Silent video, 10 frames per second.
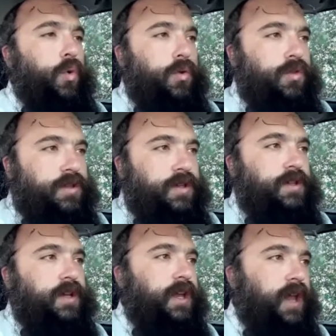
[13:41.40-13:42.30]
This is
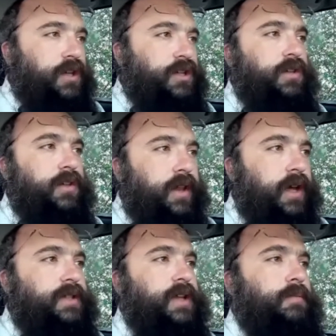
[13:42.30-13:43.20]
a connection to the
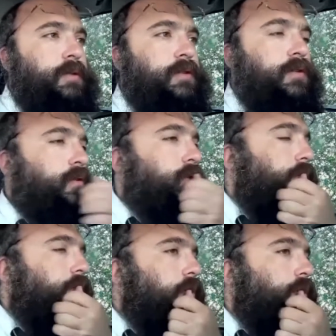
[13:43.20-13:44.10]
next statement,
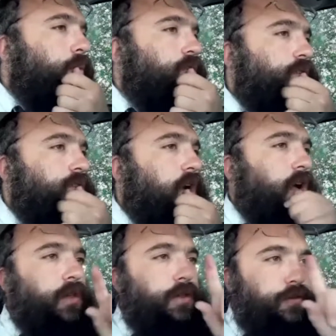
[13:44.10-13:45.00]
which is
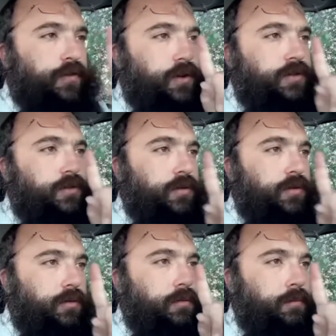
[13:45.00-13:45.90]
all the first
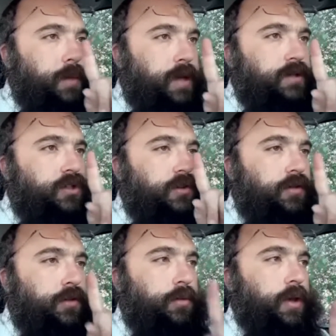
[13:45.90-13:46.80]
message of
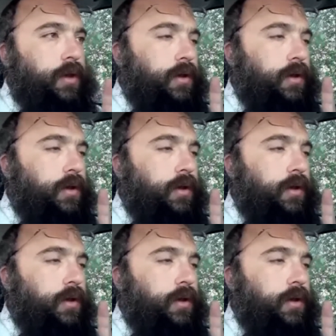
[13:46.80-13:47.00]
the three.